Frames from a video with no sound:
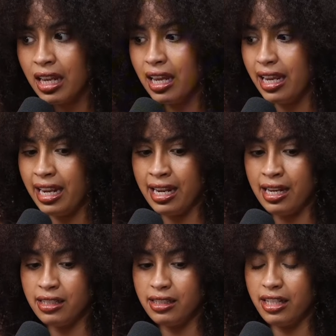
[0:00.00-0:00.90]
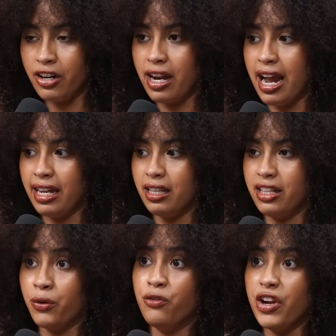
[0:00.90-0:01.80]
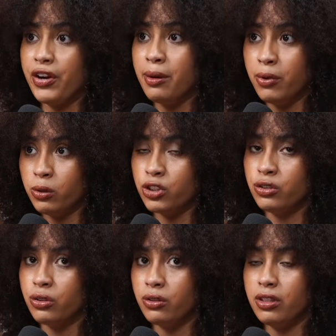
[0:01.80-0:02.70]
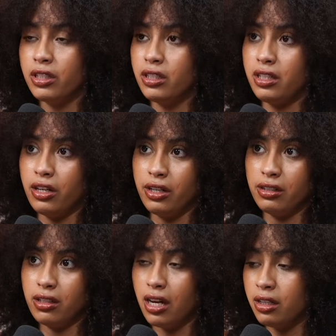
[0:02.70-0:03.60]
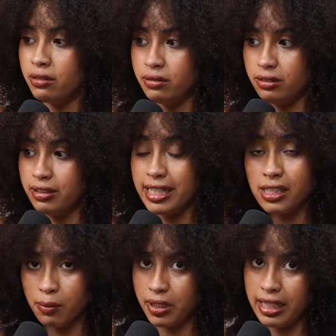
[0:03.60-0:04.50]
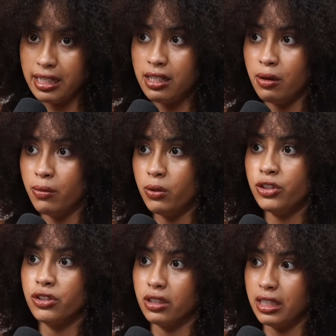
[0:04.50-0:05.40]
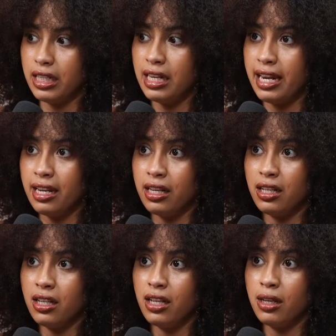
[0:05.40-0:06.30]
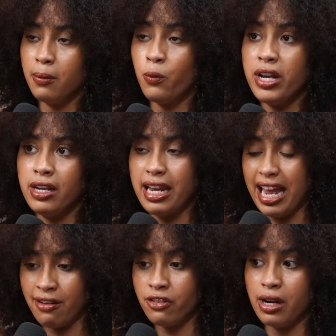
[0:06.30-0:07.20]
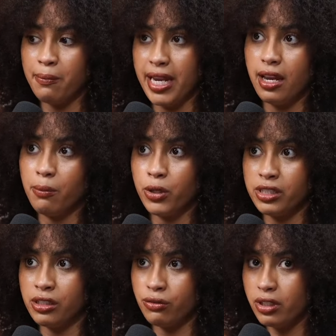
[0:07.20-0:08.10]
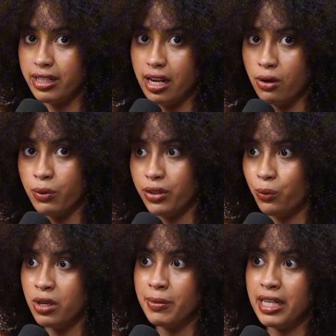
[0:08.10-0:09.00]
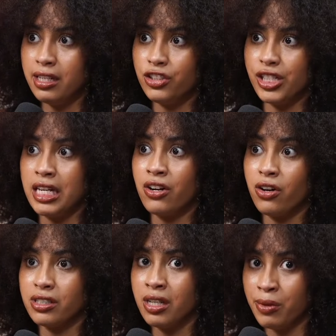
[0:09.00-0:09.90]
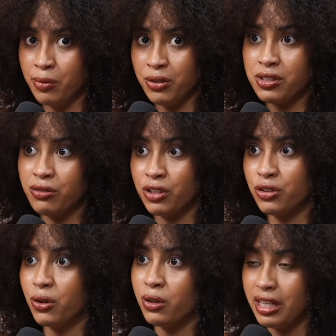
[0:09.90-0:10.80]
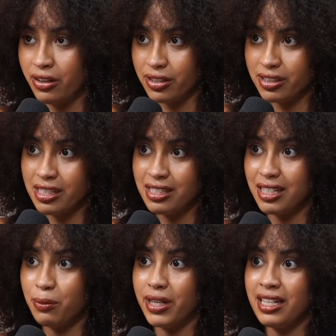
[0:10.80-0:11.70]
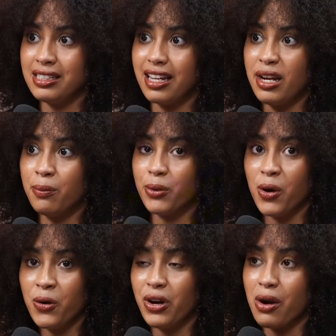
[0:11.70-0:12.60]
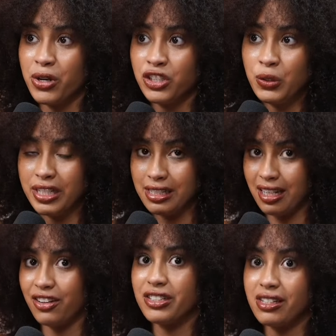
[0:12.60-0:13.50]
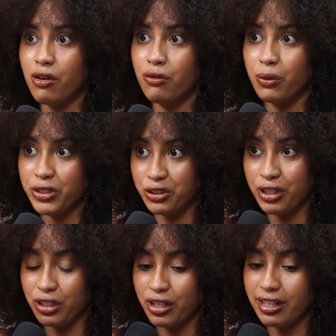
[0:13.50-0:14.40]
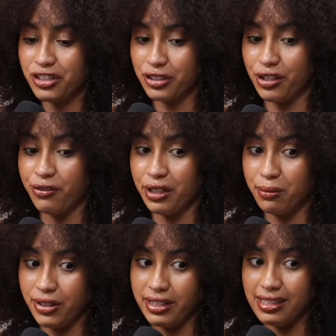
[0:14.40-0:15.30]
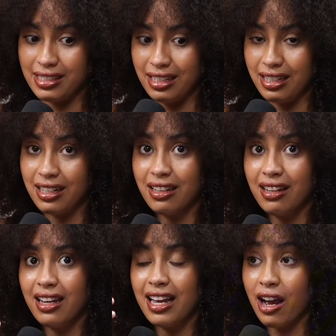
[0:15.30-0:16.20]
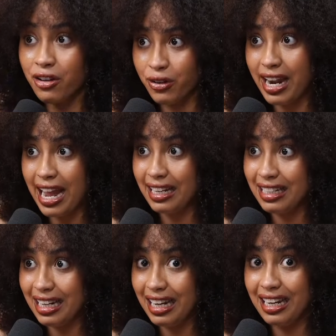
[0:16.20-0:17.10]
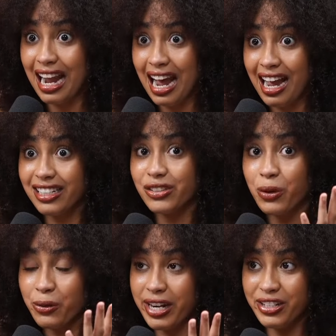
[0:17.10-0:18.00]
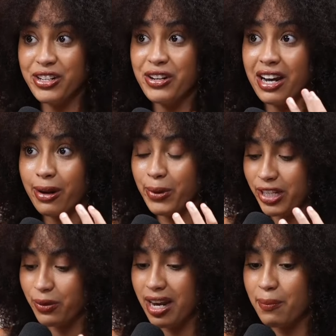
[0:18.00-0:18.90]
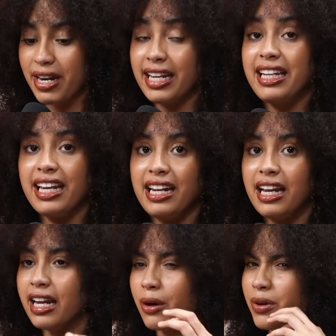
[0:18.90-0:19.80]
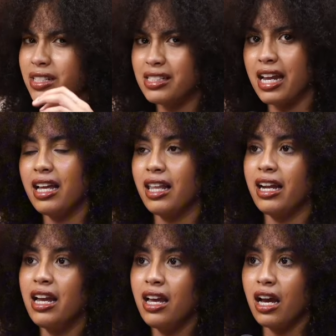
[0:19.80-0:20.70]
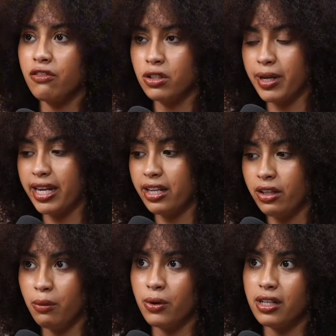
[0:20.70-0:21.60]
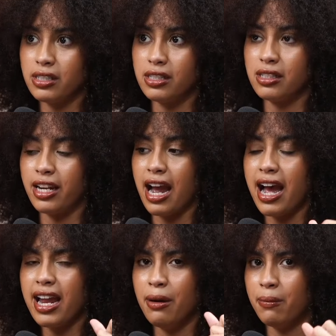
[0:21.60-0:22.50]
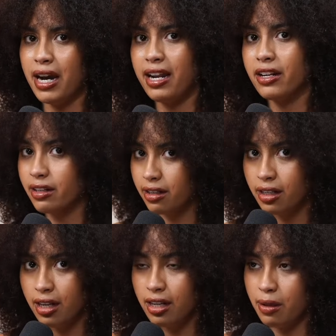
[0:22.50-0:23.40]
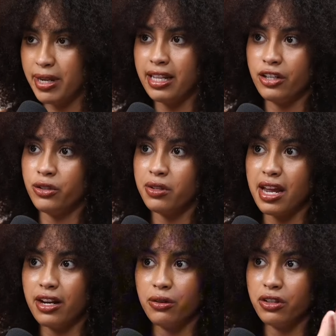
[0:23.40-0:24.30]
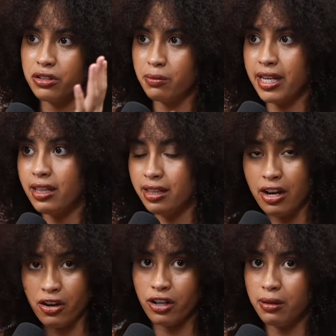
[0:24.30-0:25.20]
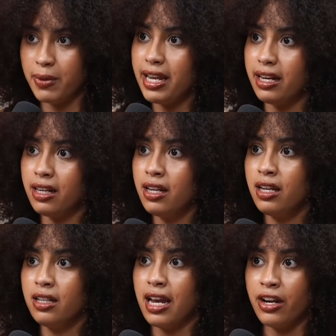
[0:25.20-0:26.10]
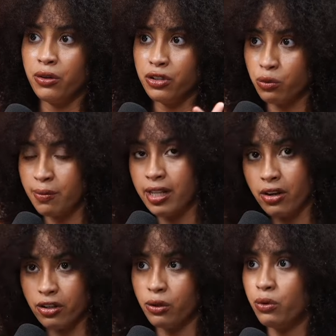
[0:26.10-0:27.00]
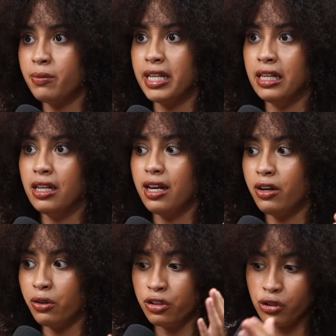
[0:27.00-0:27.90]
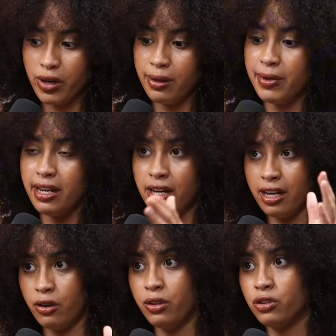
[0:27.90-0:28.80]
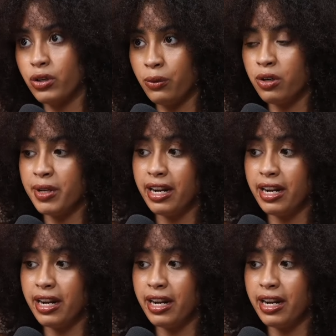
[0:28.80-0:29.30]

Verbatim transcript: And they're high they're very emotional, they're they're undisciplined emotionally and whenever a man puts his foot down with a woman, she calls him abusive, controlling, and narcissistic. But he's like, bro, I wish you could see yourself. I wish you could look at yourself in the mirror and see how you're acting. Gosh, what do I do? How do I wake you up? And I get it. And I want to say, like, after my healing process, like, I admire the men that do that. I know there's men that aren't good men. I know there's women that aren't good women. I know there's great men and I know there's great women.